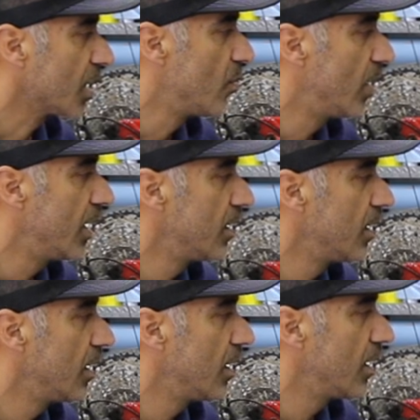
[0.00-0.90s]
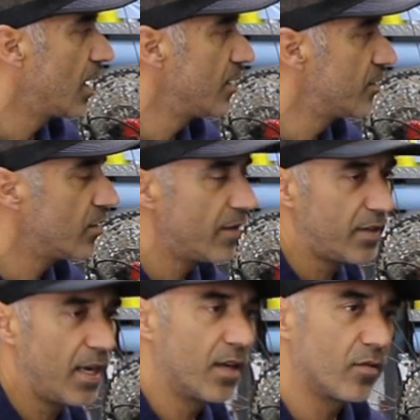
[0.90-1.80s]
but I still have
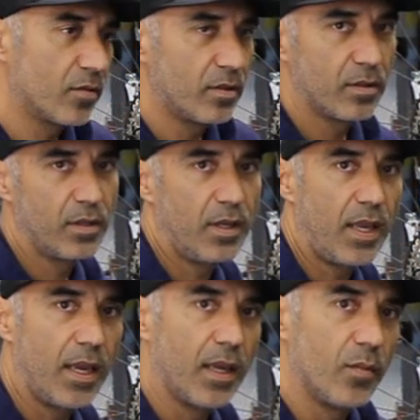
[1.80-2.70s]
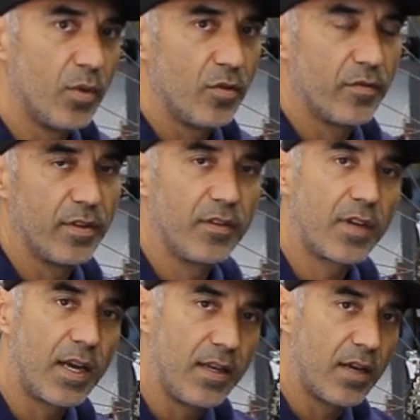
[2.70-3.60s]
to handle and maneuver this
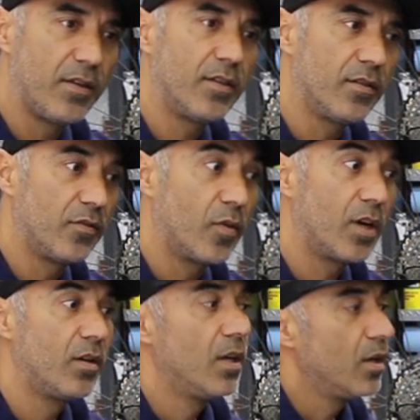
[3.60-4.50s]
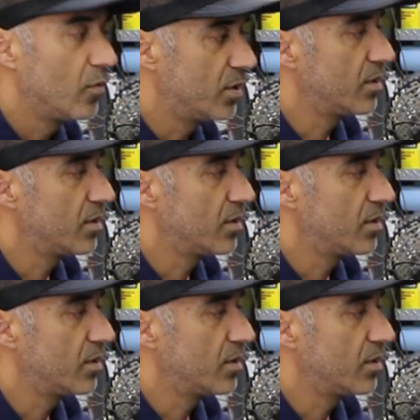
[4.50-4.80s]
guy downhill as well, which